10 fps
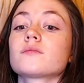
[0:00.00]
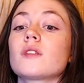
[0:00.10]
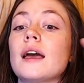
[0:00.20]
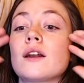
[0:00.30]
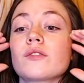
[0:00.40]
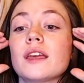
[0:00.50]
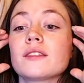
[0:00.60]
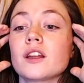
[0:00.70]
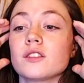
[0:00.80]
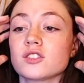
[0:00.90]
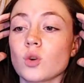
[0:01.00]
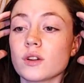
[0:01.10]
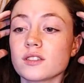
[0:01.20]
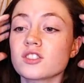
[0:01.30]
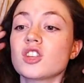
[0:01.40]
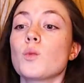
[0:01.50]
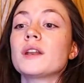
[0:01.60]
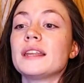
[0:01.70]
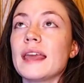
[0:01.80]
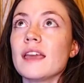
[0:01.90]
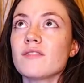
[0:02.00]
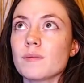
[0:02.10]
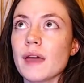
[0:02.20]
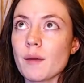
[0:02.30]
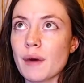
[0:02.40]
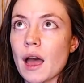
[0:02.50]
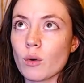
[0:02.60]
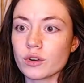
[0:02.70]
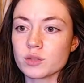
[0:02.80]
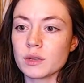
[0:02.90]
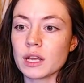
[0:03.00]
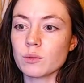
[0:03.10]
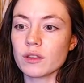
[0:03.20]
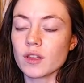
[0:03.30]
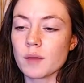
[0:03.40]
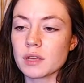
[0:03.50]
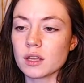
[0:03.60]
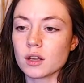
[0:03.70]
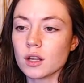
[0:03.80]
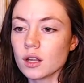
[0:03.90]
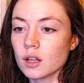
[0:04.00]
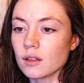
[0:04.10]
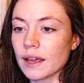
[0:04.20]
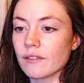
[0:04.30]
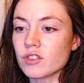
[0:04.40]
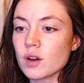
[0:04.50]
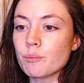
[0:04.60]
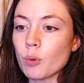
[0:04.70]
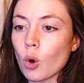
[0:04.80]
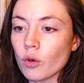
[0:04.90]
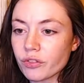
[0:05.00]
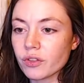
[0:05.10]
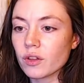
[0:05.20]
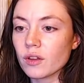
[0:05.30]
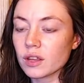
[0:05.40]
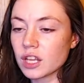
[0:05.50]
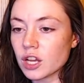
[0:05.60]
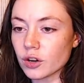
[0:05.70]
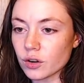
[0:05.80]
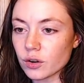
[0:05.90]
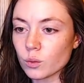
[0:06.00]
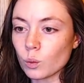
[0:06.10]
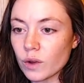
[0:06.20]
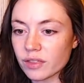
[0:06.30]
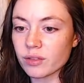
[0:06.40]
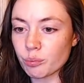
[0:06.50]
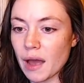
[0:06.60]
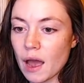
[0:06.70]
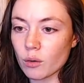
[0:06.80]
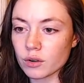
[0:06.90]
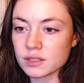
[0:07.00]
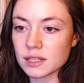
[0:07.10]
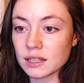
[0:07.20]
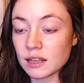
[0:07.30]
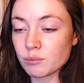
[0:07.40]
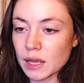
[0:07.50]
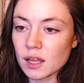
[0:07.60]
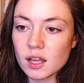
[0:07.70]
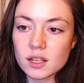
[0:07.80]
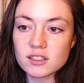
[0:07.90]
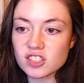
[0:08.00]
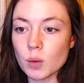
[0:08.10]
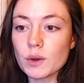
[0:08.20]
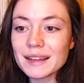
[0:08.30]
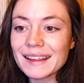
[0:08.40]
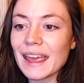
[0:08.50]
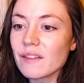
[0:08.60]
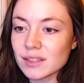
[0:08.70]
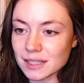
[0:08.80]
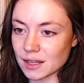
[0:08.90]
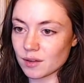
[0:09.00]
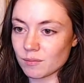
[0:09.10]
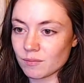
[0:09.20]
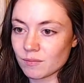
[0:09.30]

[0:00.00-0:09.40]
I don't think they're the source. Someone gave them that power to begin with. I mean, like, if they're both here with the powers and someone gave it to him.